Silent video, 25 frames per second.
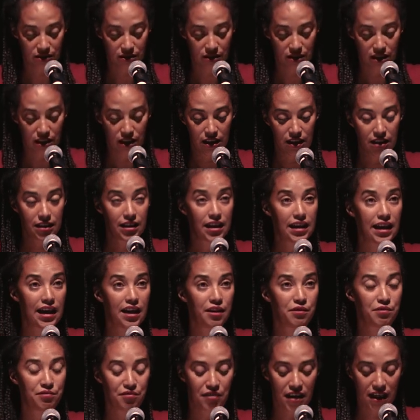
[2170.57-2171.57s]
Yes. They
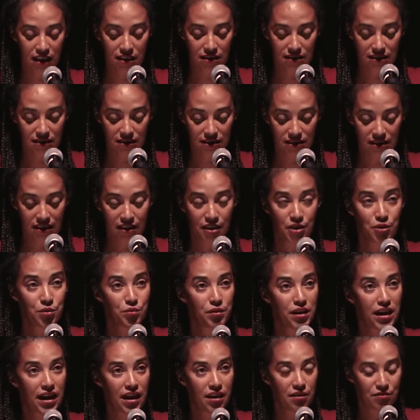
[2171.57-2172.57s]
have facts.
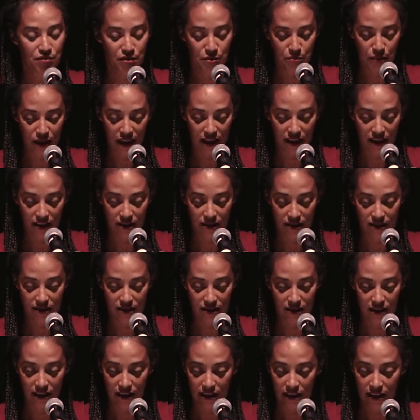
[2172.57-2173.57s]
We have
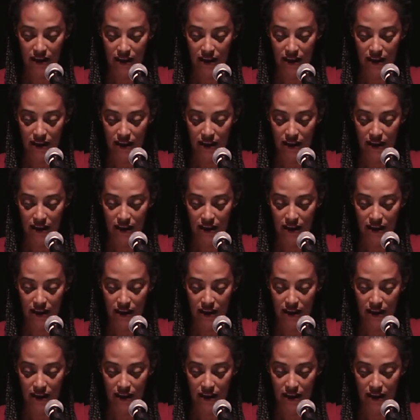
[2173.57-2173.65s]
opinions.